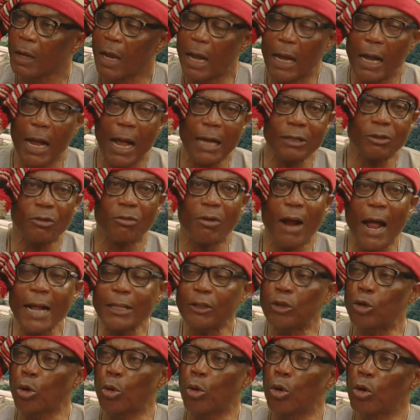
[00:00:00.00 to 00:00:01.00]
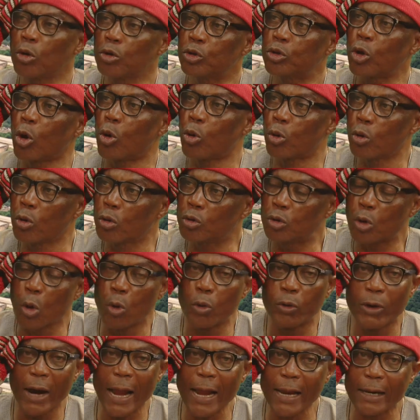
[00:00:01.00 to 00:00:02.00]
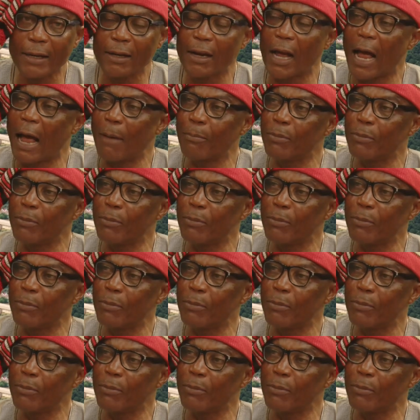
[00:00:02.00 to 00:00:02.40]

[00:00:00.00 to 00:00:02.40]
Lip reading: has a right to reign,